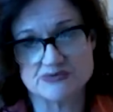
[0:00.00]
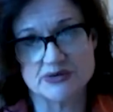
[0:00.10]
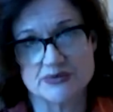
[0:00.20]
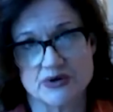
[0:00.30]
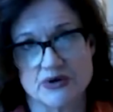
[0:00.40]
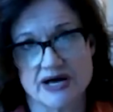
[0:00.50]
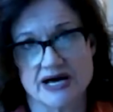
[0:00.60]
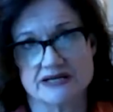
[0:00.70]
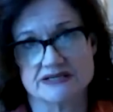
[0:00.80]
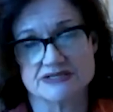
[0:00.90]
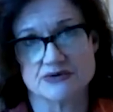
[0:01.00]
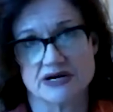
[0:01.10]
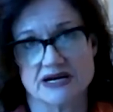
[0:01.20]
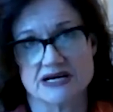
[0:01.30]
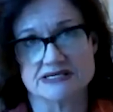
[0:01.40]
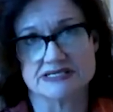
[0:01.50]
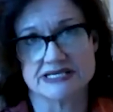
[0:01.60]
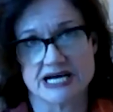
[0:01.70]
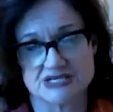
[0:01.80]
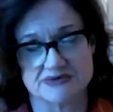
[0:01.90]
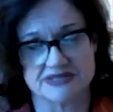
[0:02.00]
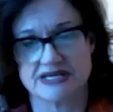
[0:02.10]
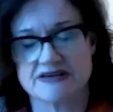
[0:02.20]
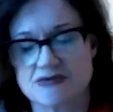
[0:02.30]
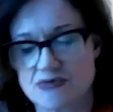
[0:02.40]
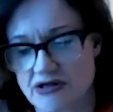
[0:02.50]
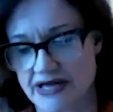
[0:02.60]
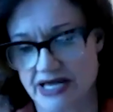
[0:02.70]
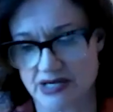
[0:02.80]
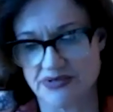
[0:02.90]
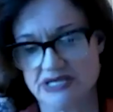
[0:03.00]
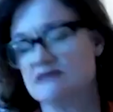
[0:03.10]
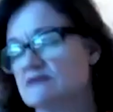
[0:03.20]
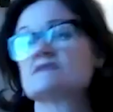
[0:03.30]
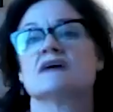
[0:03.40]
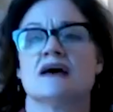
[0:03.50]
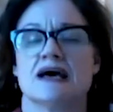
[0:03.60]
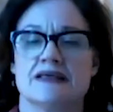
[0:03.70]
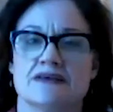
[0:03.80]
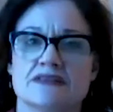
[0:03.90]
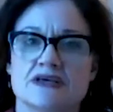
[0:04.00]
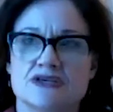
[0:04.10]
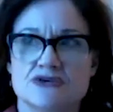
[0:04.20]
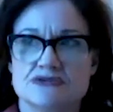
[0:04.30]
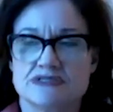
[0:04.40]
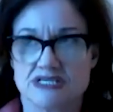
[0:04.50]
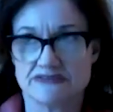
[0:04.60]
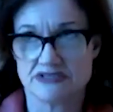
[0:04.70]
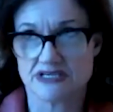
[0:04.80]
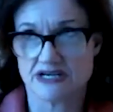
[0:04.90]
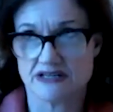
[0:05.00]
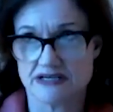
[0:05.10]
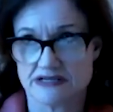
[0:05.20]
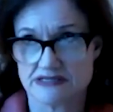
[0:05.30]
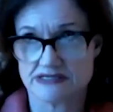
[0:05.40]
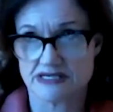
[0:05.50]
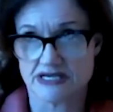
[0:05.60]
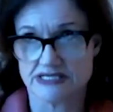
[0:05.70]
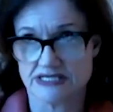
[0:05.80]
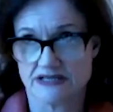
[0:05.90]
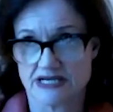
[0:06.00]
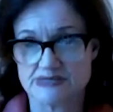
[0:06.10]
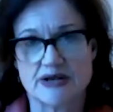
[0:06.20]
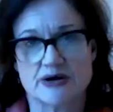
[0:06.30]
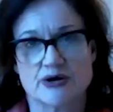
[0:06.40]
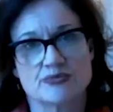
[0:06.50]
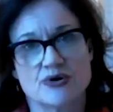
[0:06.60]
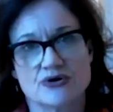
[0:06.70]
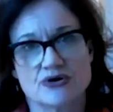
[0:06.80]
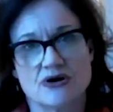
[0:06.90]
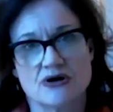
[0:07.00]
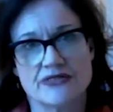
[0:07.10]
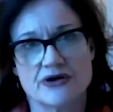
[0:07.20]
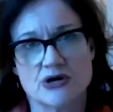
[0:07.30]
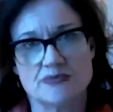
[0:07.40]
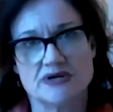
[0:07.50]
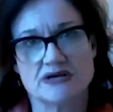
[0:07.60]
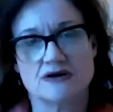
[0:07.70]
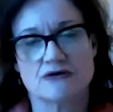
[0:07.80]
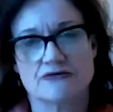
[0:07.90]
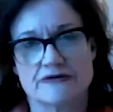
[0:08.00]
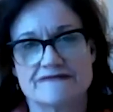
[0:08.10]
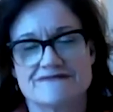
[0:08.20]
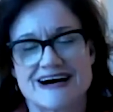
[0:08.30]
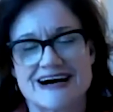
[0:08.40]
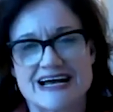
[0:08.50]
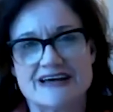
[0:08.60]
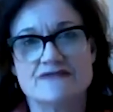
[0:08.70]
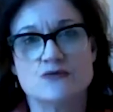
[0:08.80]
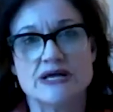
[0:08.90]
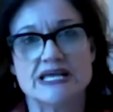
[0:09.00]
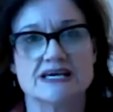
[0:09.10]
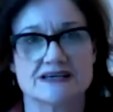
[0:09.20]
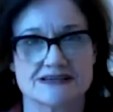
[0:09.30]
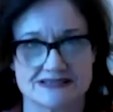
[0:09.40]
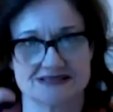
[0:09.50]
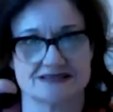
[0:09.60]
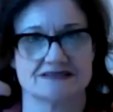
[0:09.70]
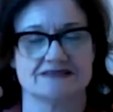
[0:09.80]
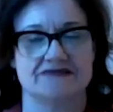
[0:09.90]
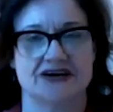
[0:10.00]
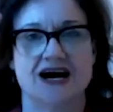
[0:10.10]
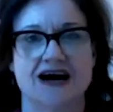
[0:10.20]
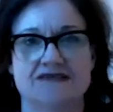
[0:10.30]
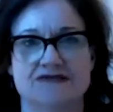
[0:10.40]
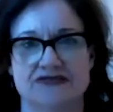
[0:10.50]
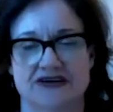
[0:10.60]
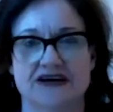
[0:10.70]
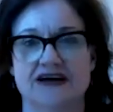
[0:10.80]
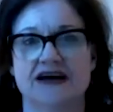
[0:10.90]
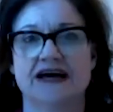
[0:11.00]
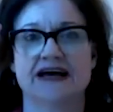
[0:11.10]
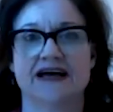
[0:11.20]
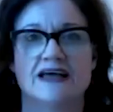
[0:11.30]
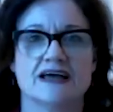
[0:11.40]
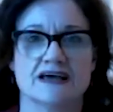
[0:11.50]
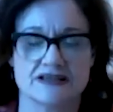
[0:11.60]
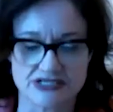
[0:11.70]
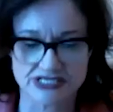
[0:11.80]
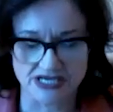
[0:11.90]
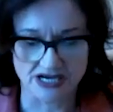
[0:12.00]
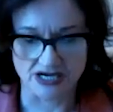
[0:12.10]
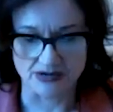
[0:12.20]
those people had disorganized attachment. They gave them all AAPs. And then they used David Elliott's idealized parent protocol therapy over 5 weeks. Five. And